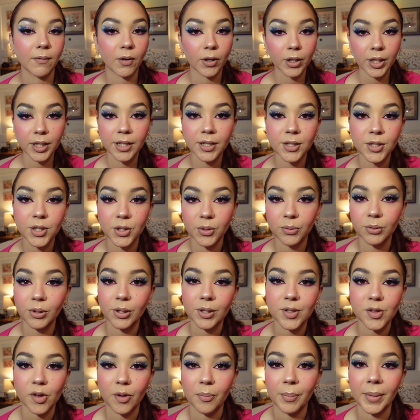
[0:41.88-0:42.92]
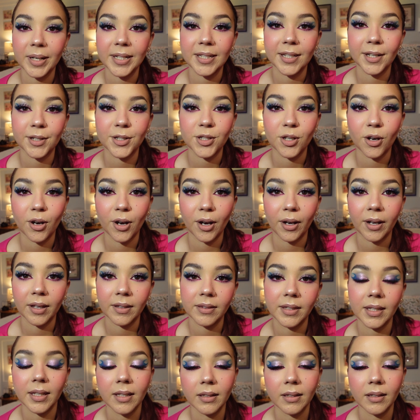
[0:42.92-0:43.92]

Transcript: already done 2 looks on my TikTok, the